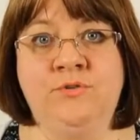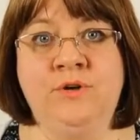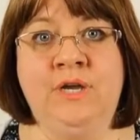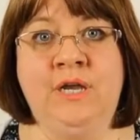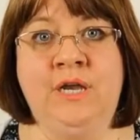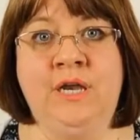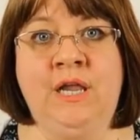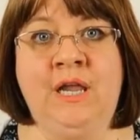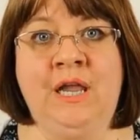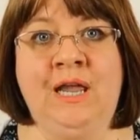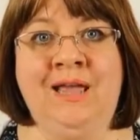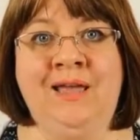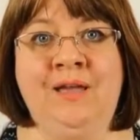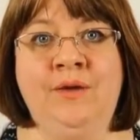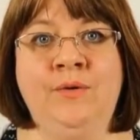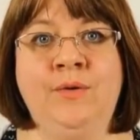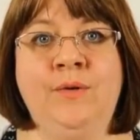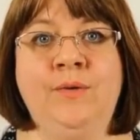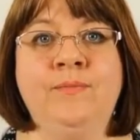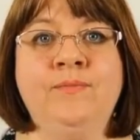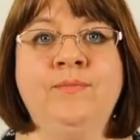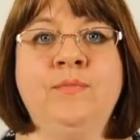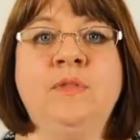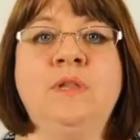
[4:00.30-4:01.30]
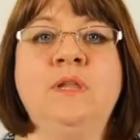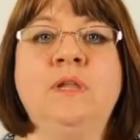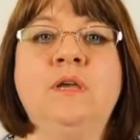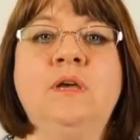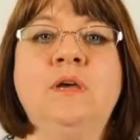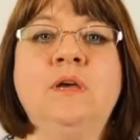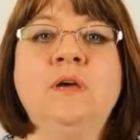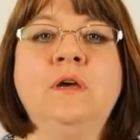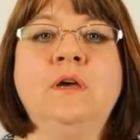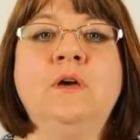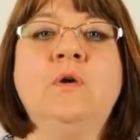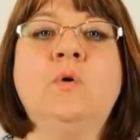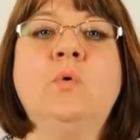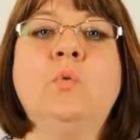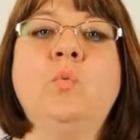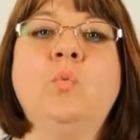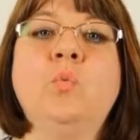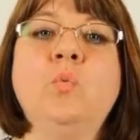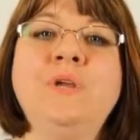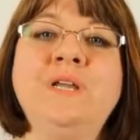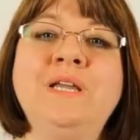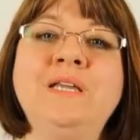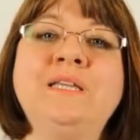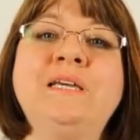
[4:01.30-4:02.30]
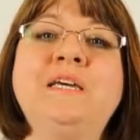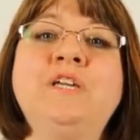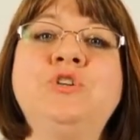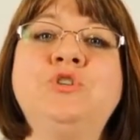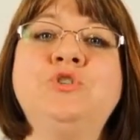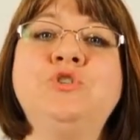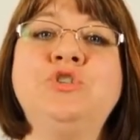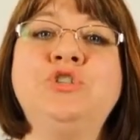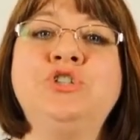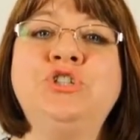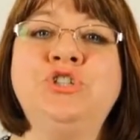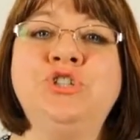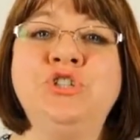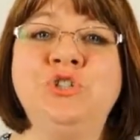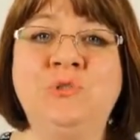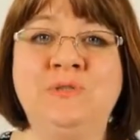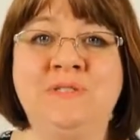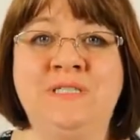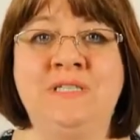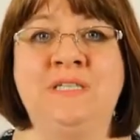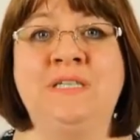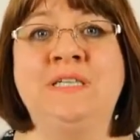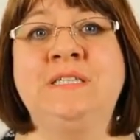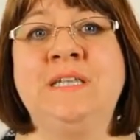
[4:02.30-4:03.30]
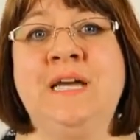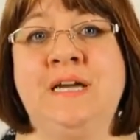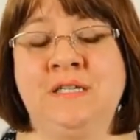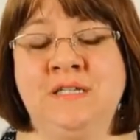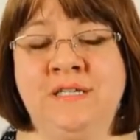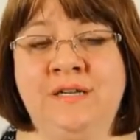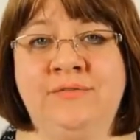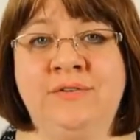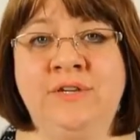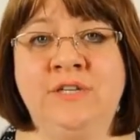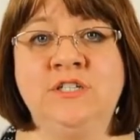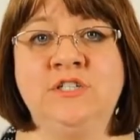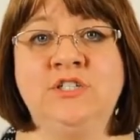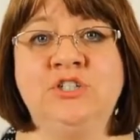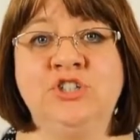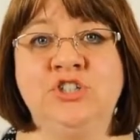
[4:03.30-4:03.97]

are for hitting. We need to introduce these activities